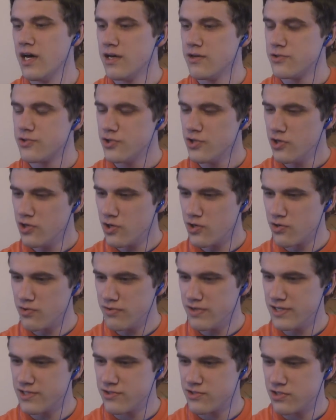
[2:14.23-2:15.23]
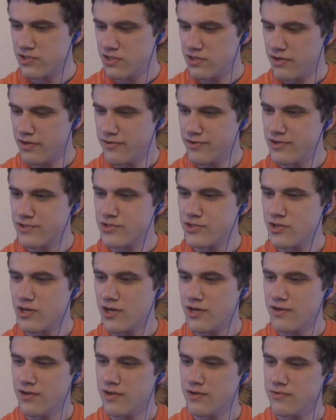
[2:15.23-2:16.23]
so I'm gonna
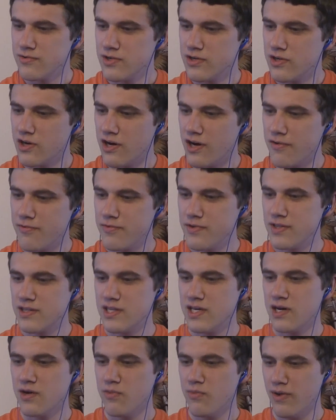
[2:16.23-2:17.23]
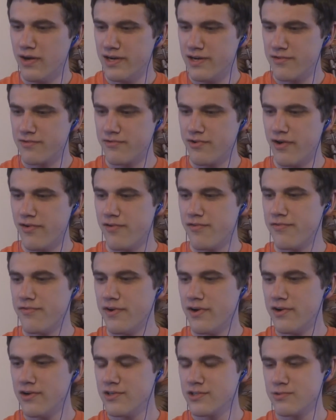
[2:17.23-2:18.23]
start off with the What If Gravity
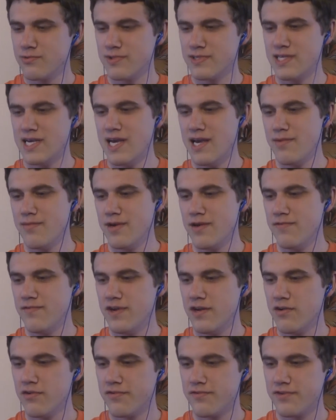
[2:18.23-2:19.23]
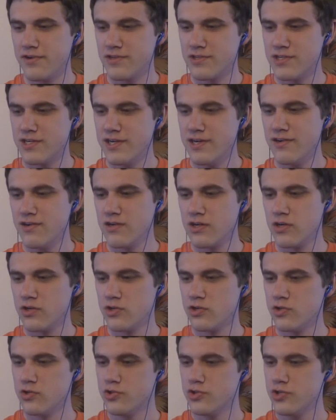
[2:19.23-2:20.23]
Falls Was Anime video first here.
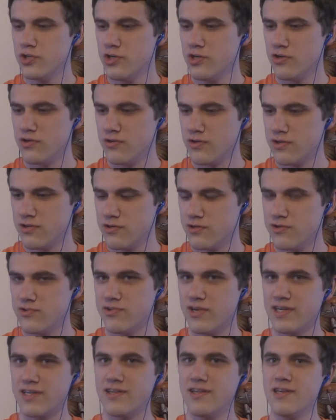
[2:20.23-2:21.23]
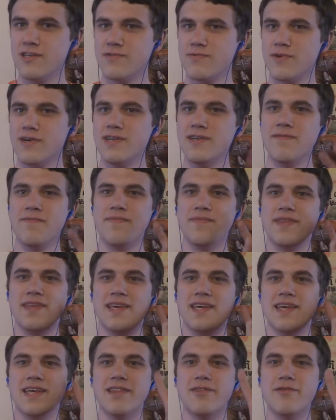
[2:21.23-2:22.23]
So let's talk to this one
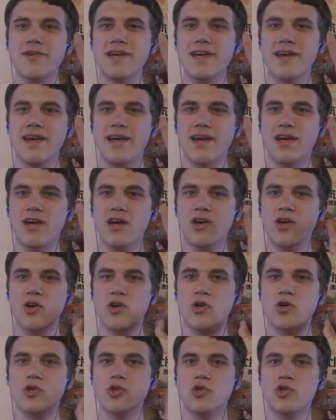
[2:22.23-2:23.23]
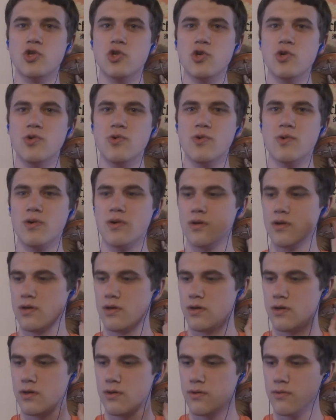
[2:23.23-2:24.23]
in 3, 2,
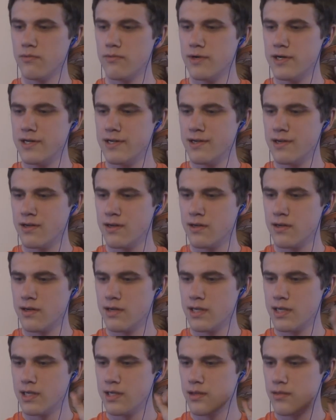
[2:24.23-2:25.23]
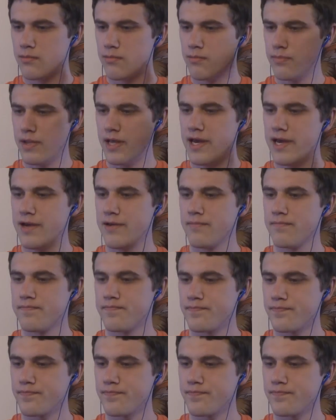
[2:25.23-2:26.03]
1, play.